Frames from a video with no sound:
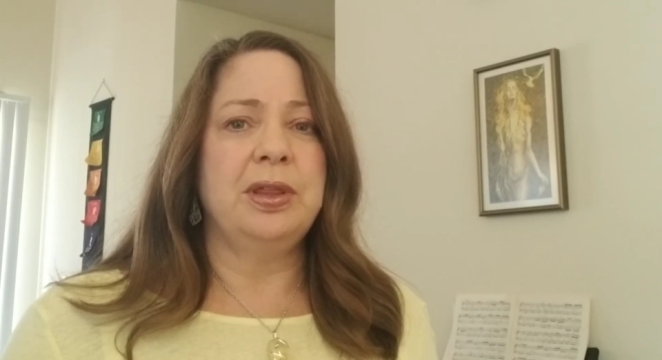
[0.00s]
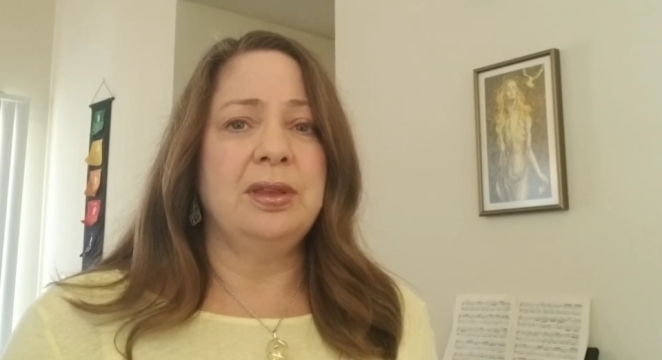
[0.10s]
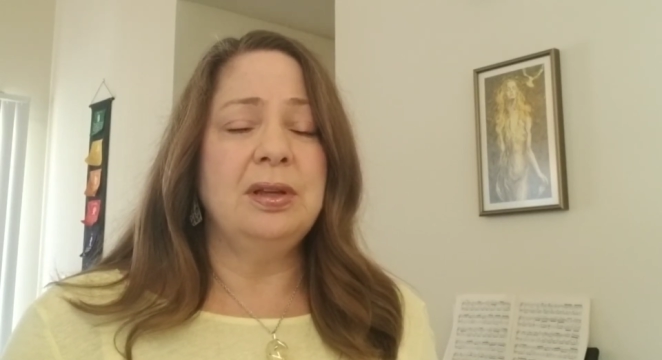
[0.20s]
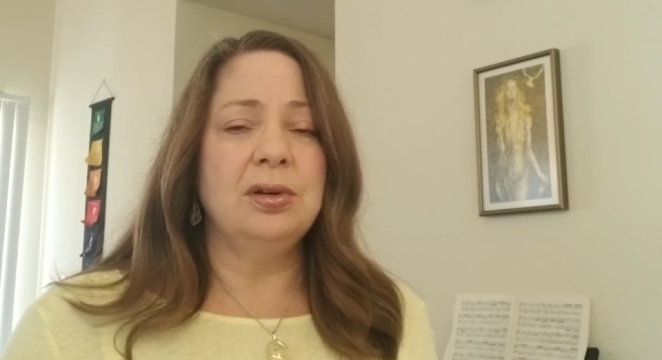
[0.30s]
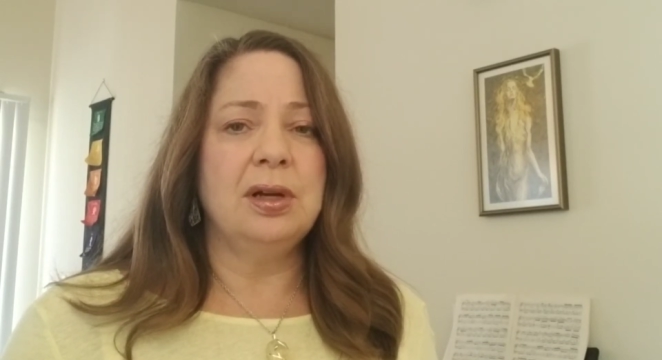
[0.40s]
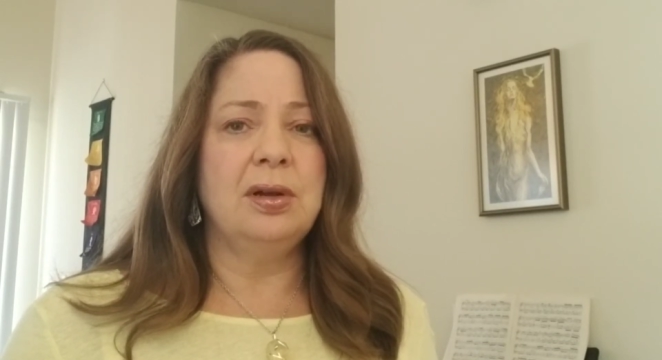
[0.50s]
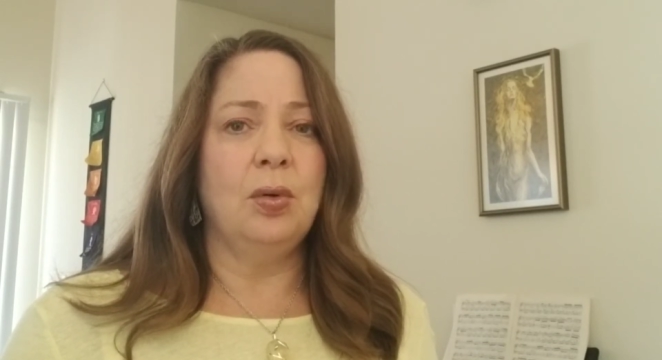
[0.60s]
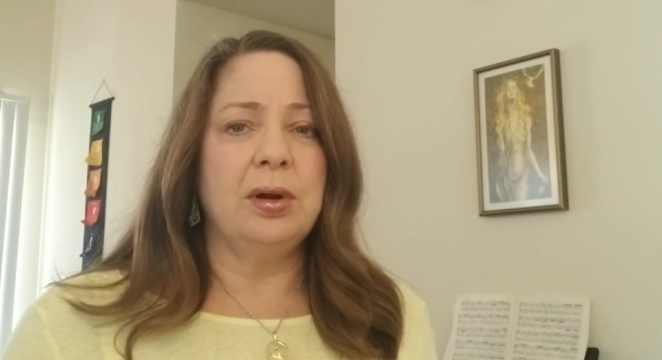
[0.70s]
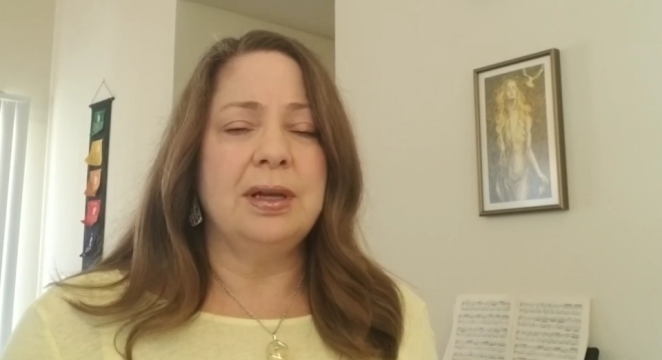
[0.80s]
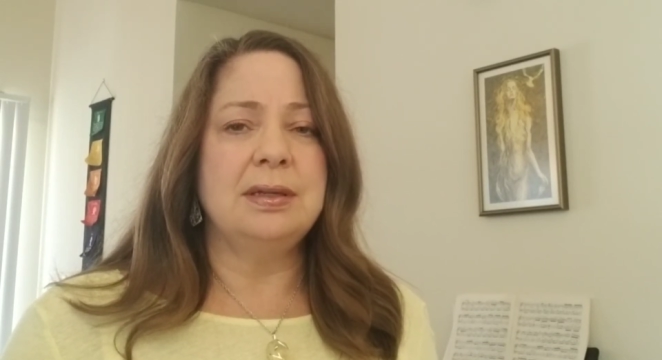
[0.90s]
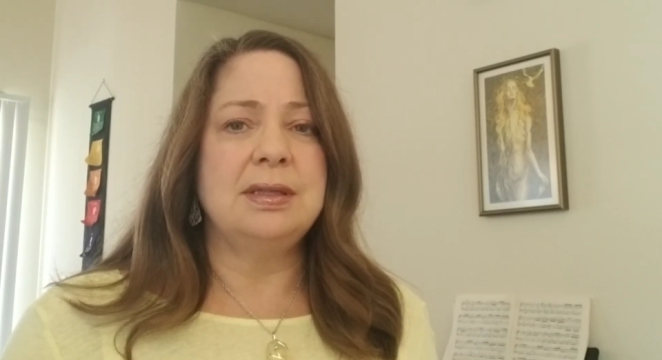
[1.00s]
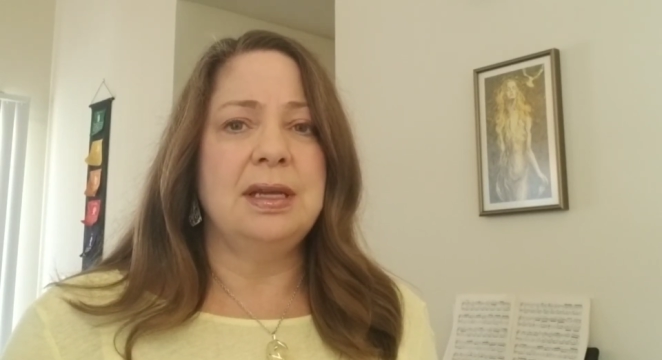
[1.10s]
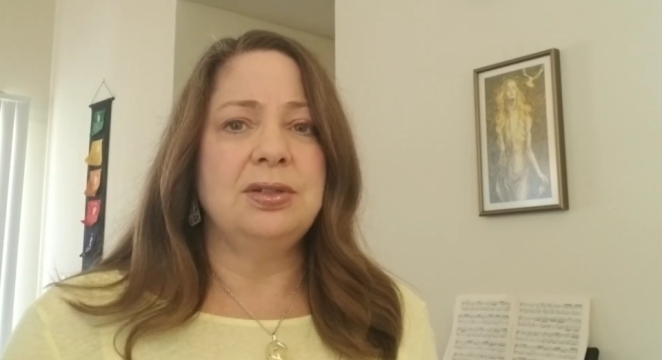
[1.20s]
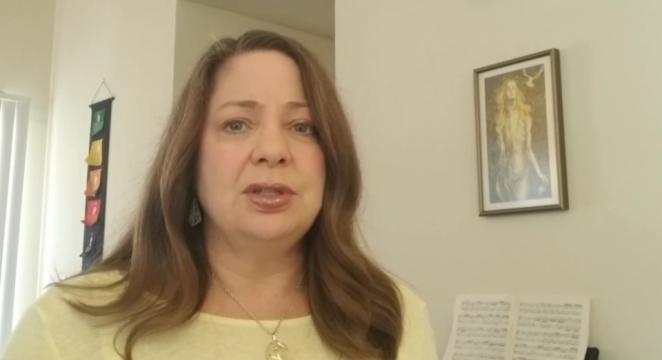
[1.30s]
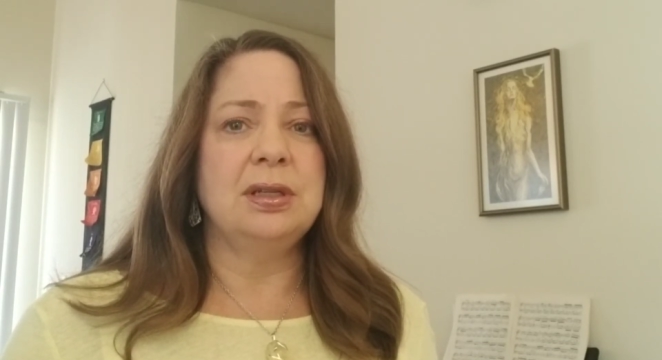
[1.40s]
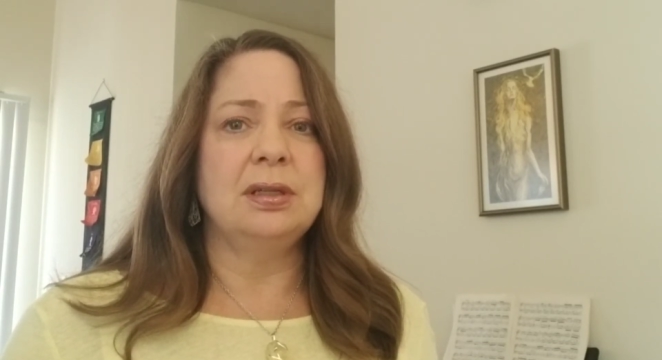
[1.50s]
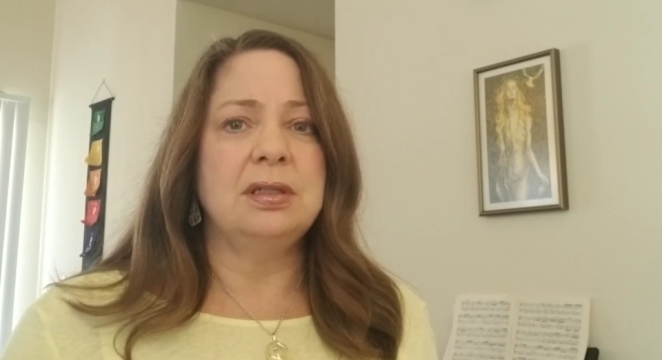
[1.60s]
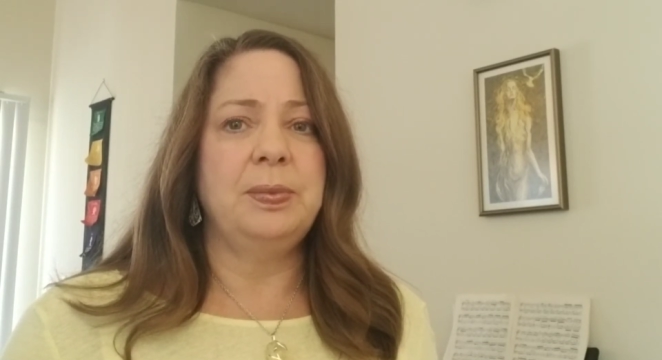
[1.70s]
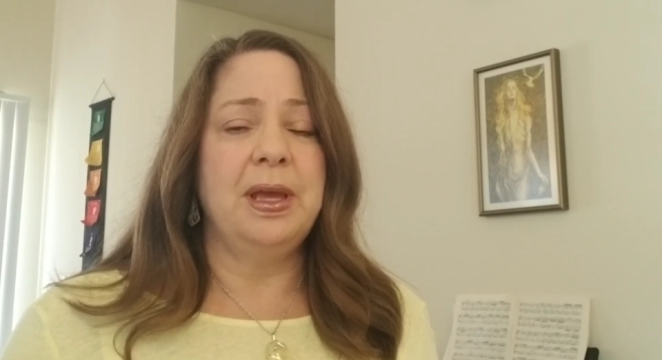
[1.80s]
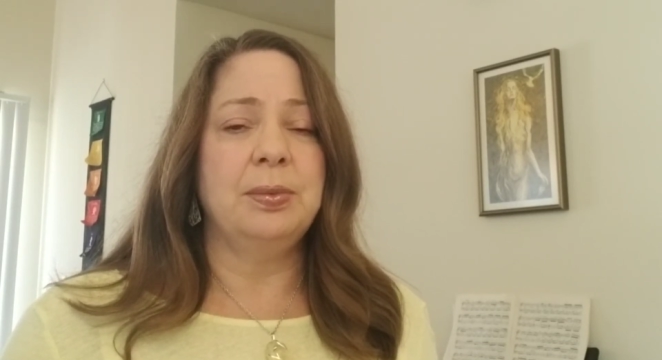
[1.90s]
within your organization
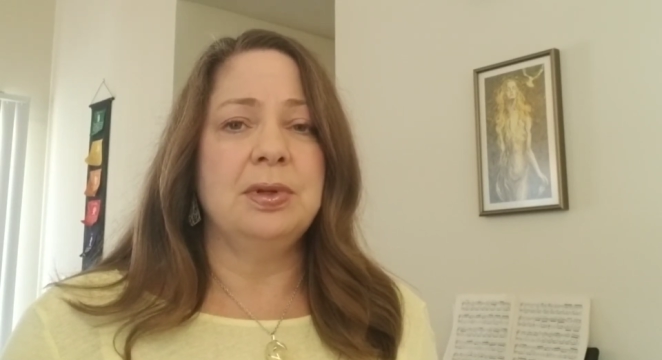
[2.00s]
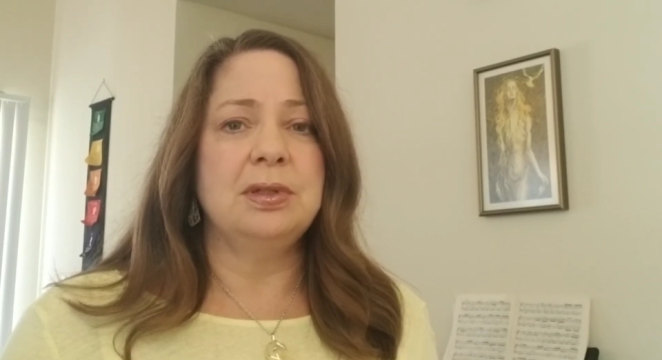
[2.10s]
to be able